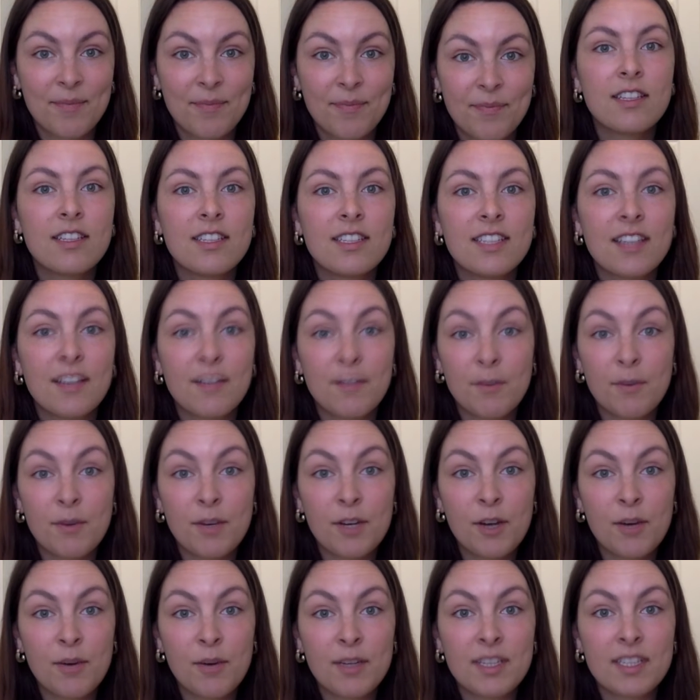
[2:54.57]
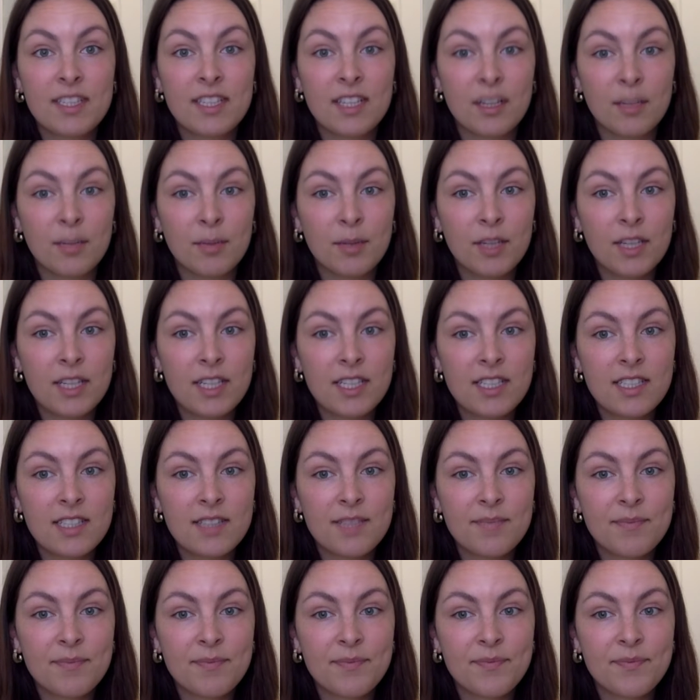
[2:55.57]
Does everyone know what a syllable is?
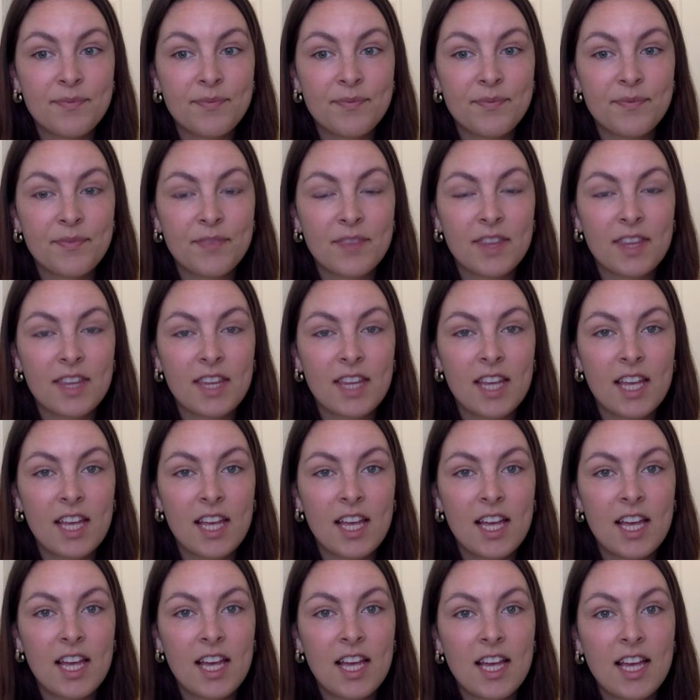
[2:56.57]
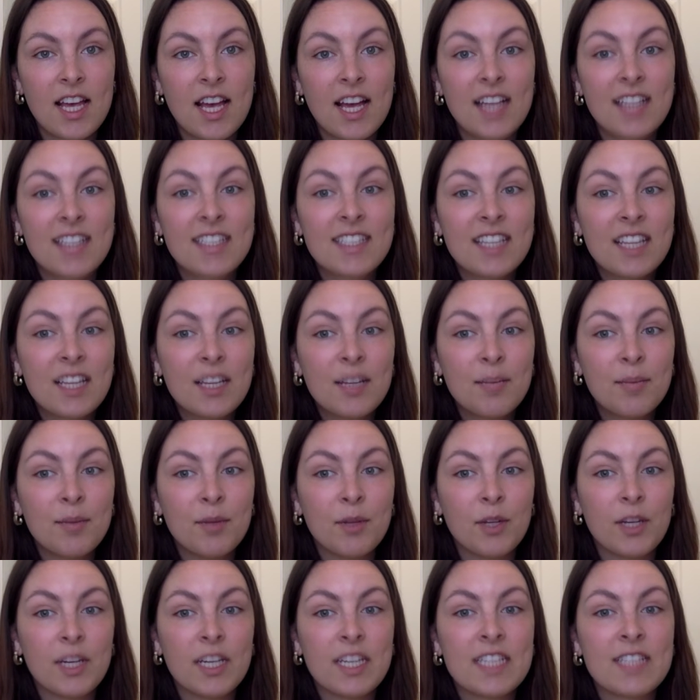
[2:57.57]
A
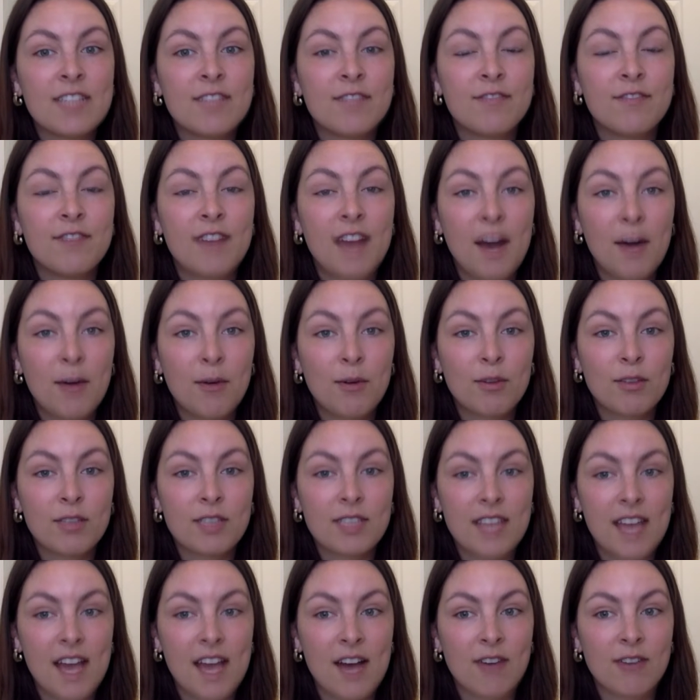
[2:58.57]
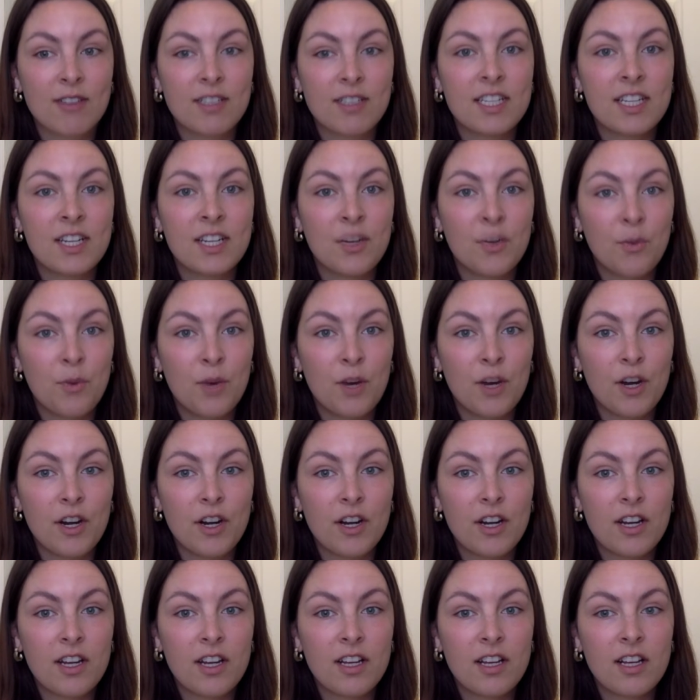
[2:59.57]
syllable is a vowel sound in a word.
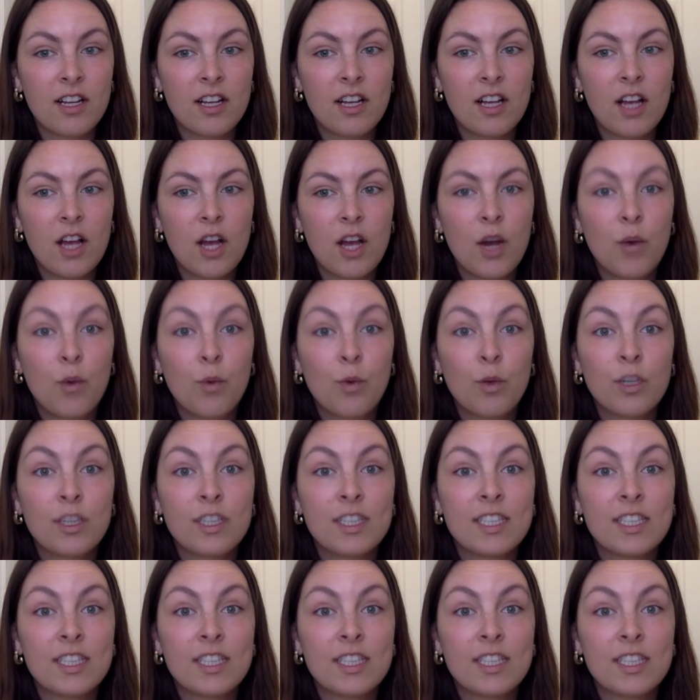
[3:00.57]
Words